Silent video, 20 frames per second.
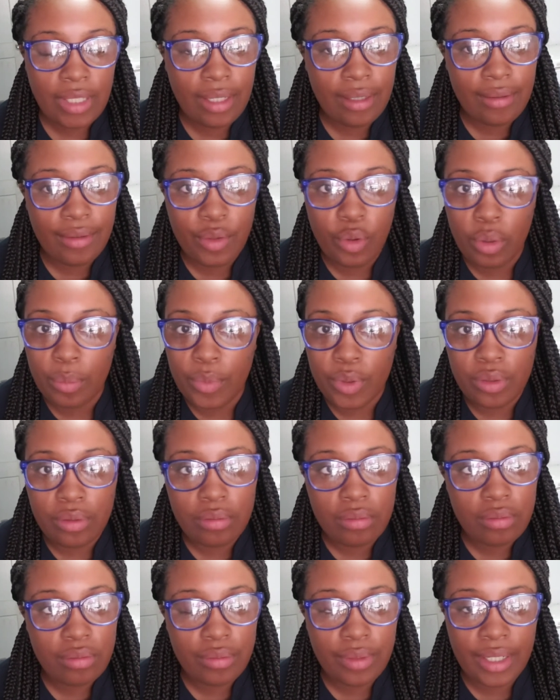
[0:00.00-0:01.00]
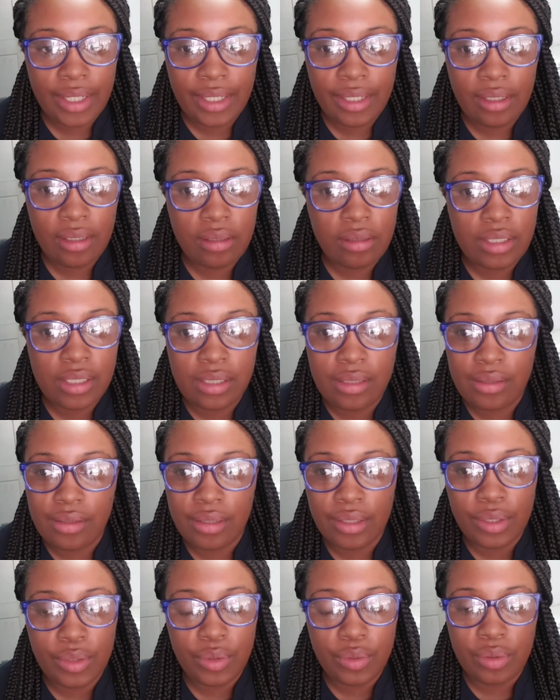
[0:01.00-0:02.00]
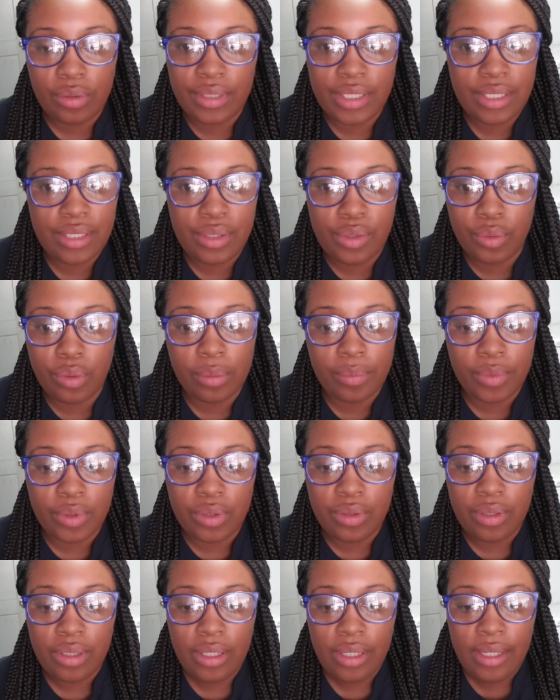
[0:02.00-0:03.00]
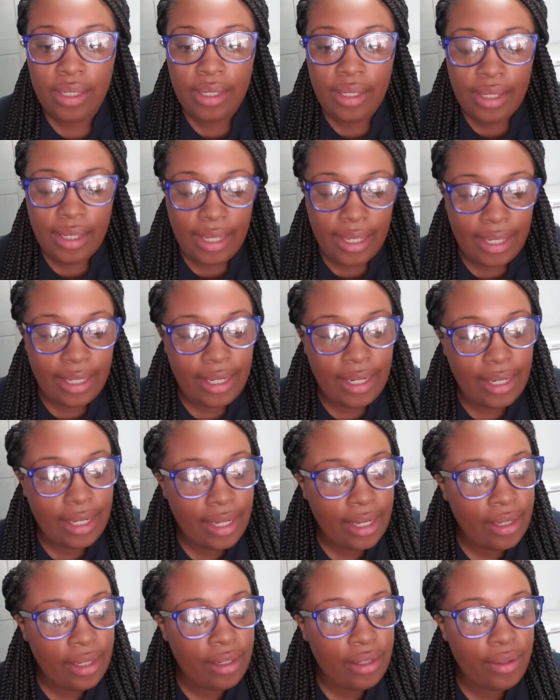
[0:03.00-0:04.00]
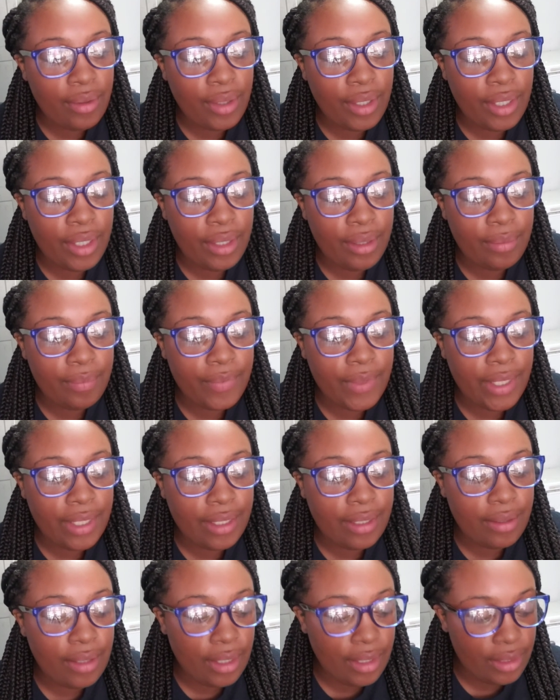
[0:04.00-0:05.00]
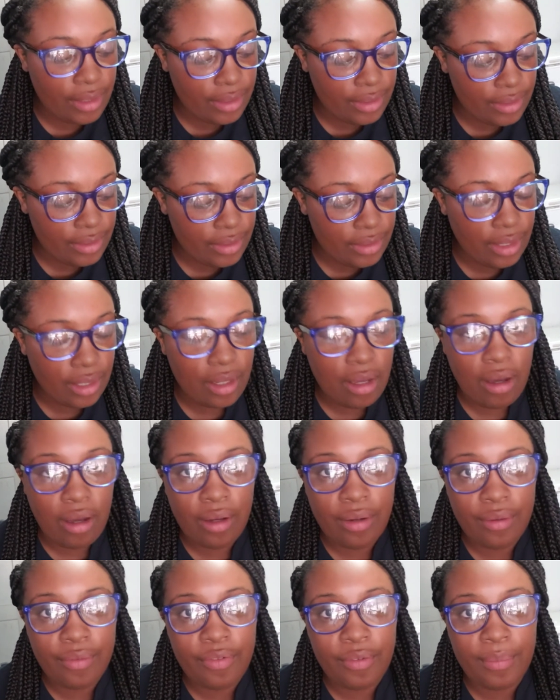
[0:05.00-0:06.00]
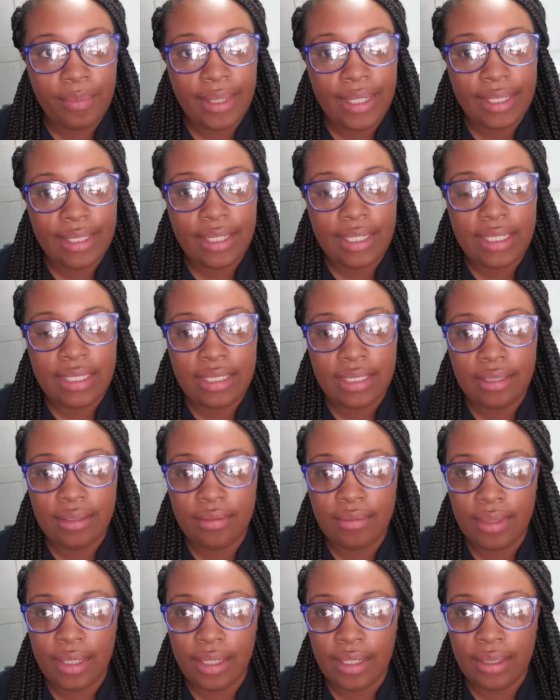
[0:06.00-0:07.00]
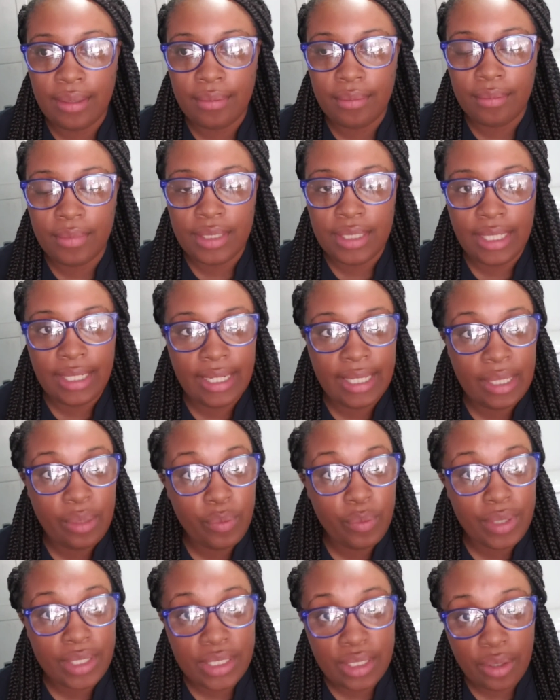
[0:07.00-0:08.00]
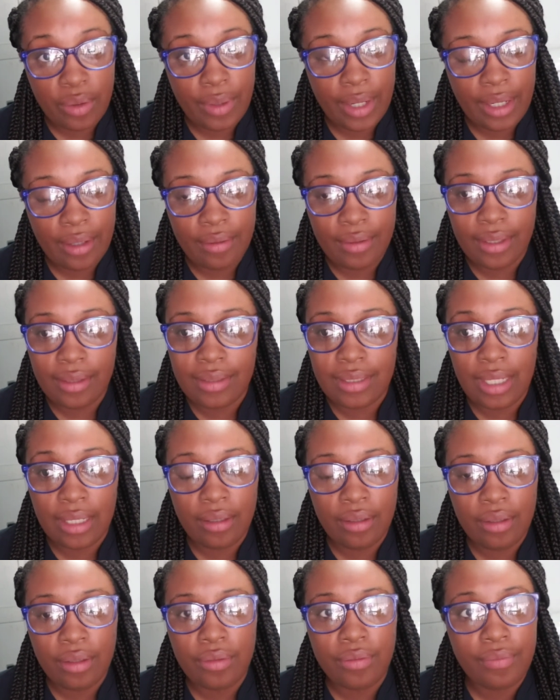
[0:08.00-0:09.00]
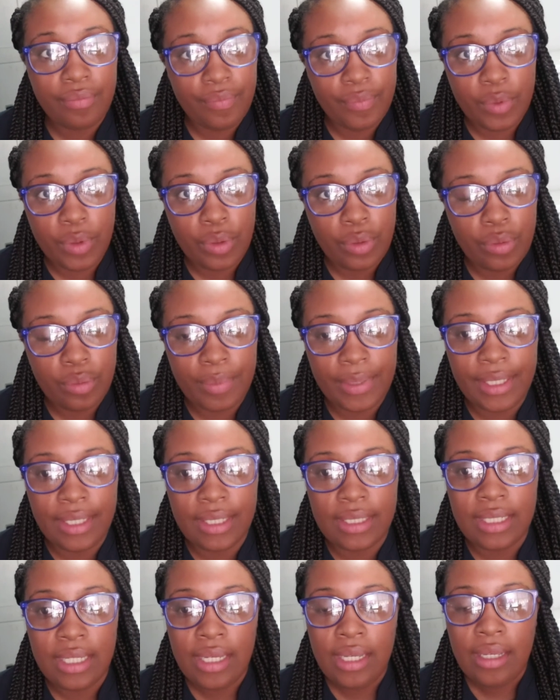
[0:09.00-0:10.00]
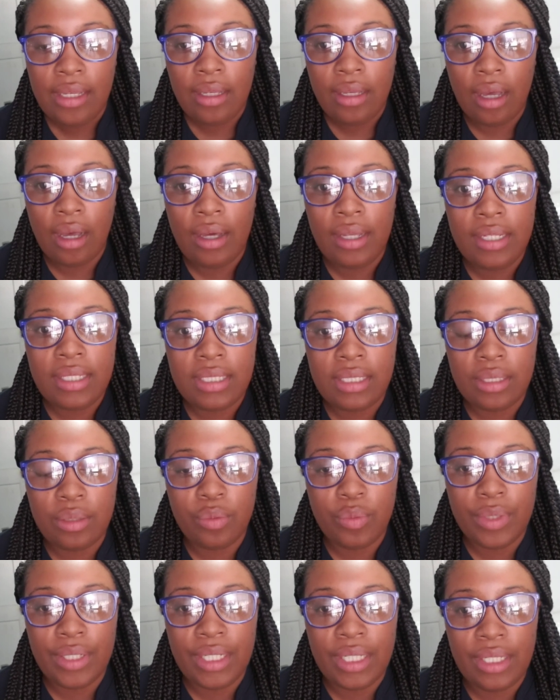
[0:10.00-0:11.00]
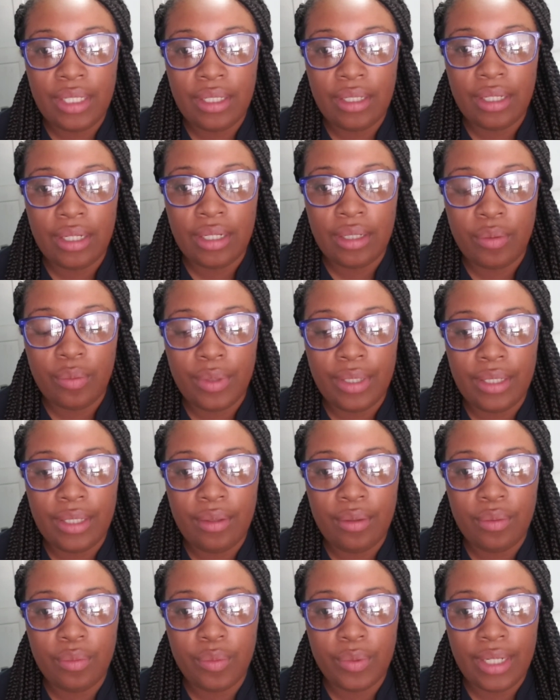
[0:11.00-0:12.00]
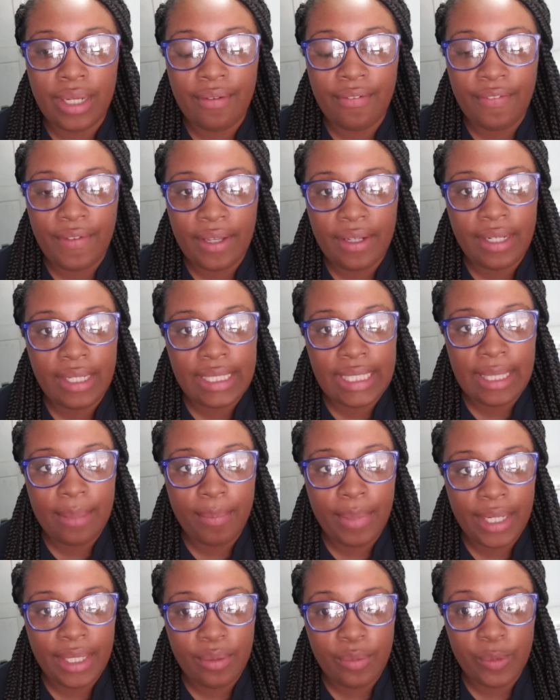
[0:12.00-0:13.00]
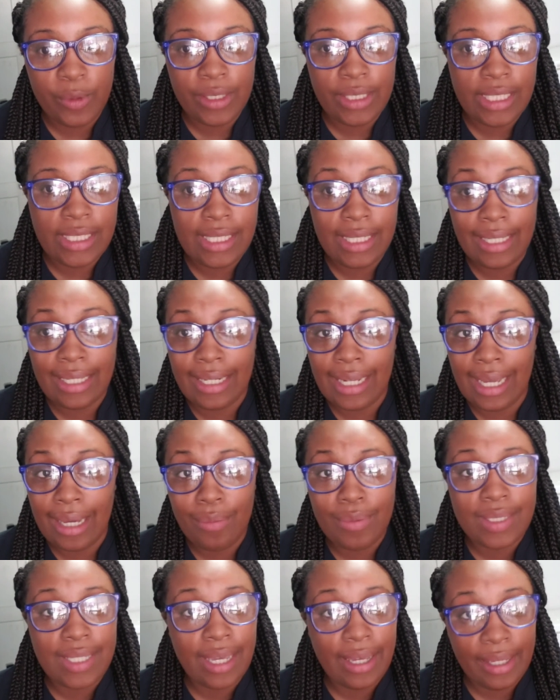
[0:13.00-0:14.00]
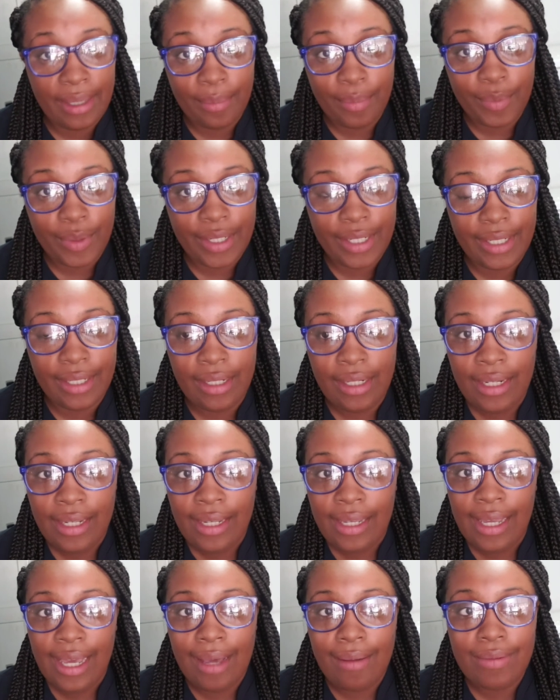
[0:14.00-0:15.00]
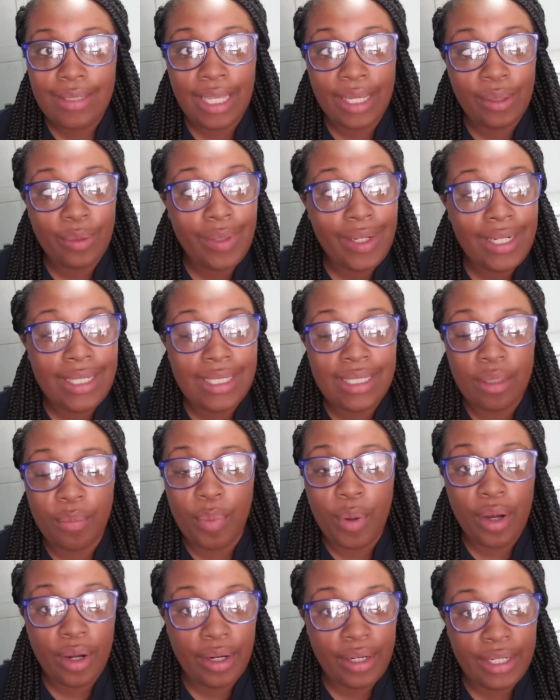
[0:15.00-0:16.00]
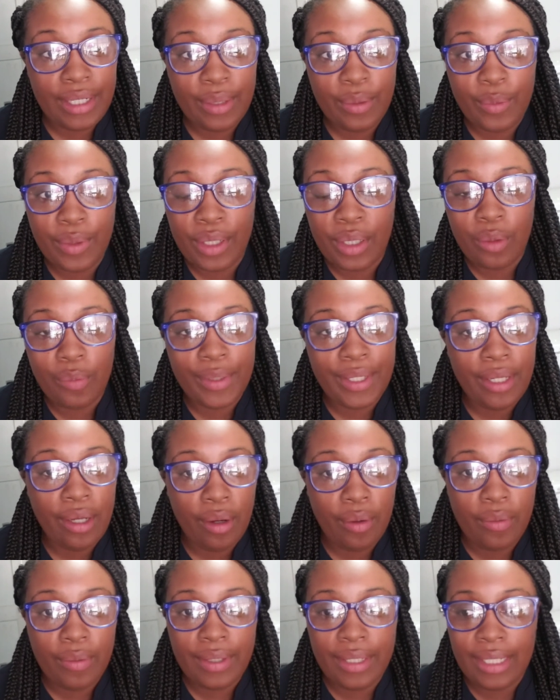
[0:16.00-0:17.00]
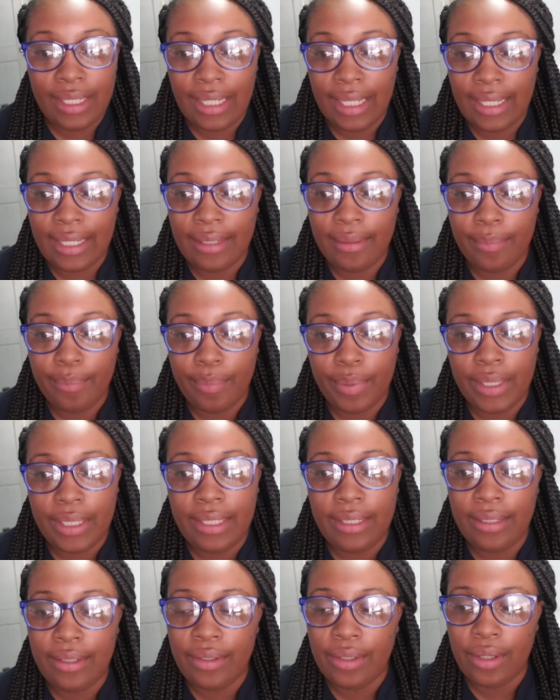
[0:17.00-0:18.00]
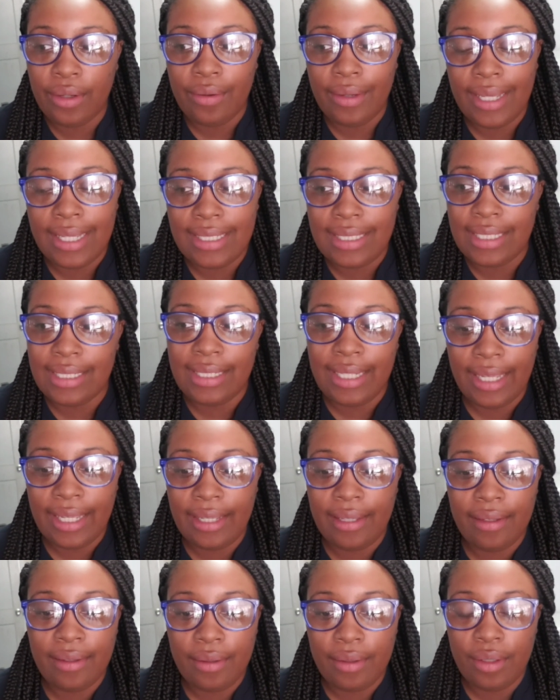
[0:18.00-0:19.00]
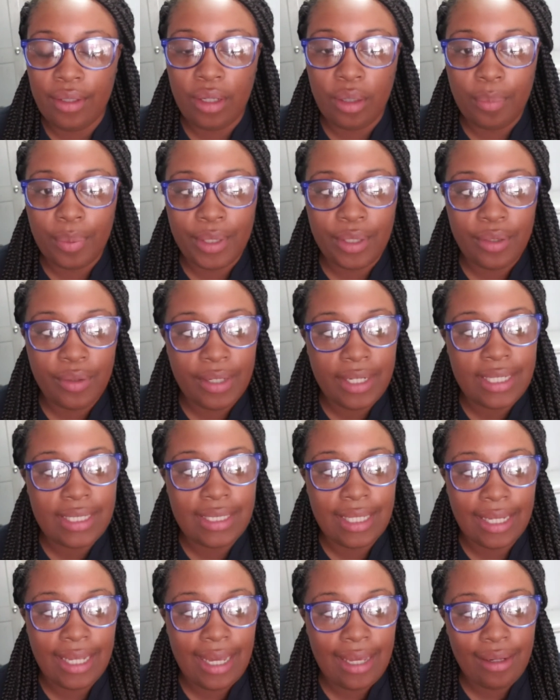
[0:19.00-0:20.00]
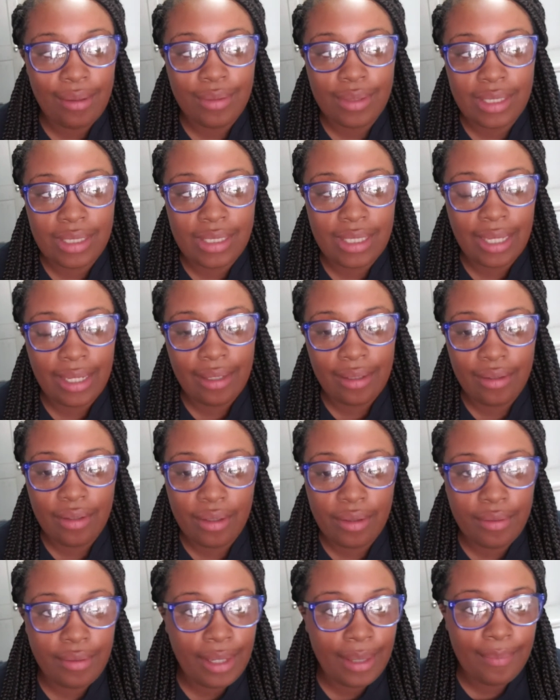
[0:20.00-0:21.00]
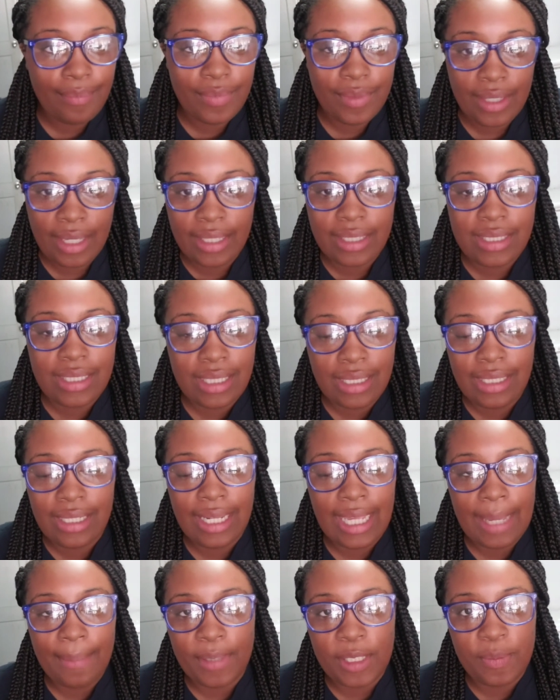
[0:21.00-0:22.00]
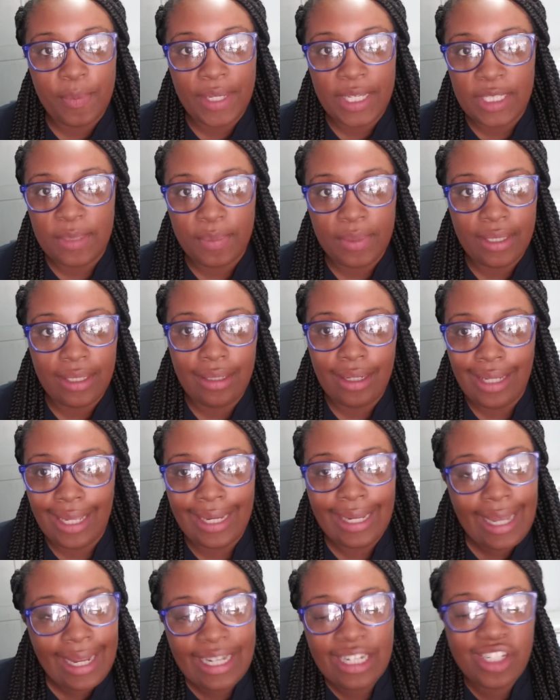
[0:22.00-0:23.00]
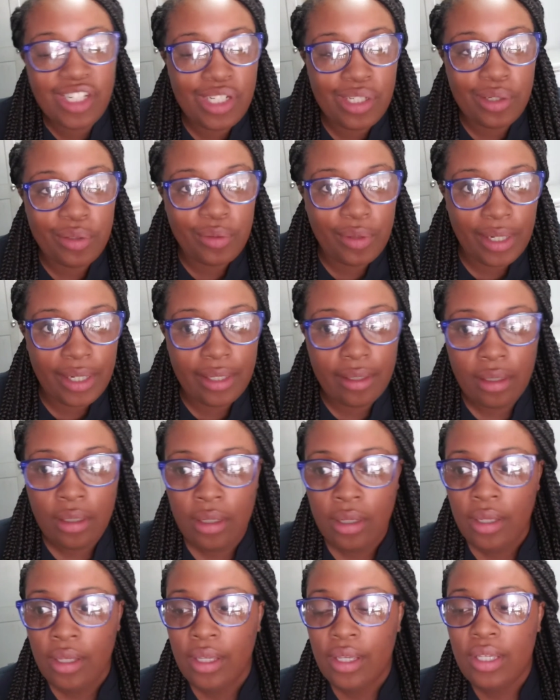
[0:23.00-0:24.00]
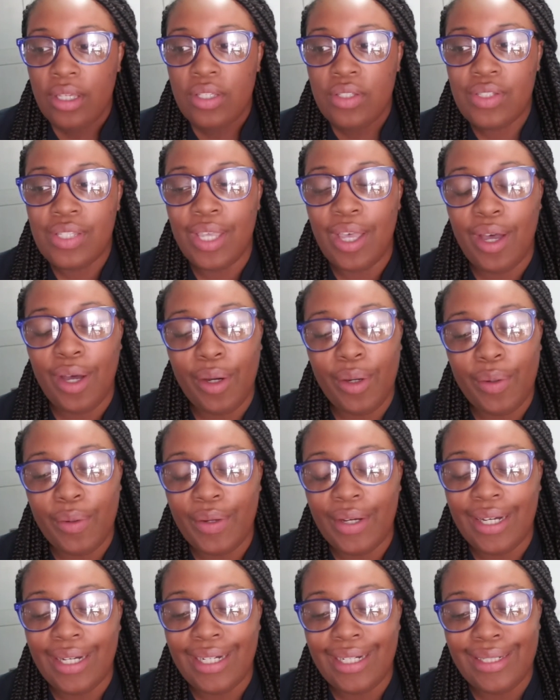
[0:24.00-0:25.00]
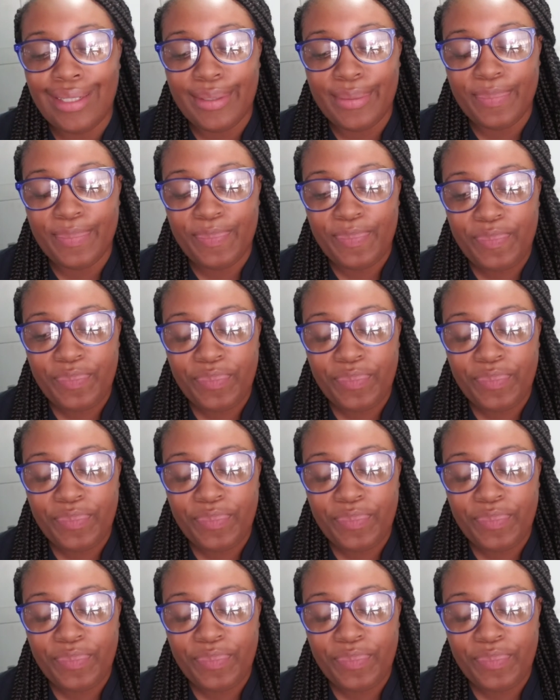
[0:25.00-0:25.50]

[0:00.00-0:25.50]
normal, right? Just normal. And I got a call from my cousin saying that he wanted to go out, and I was like, you know, cool, because honestly, when I found out that Biden won the ticket, I was hyped, right? I was like, where's the party? Where are we going? Like, but you know, as the day, you know, progressed, I kind of was just like, you know, it's still in a happy space, but like I can chill, right? So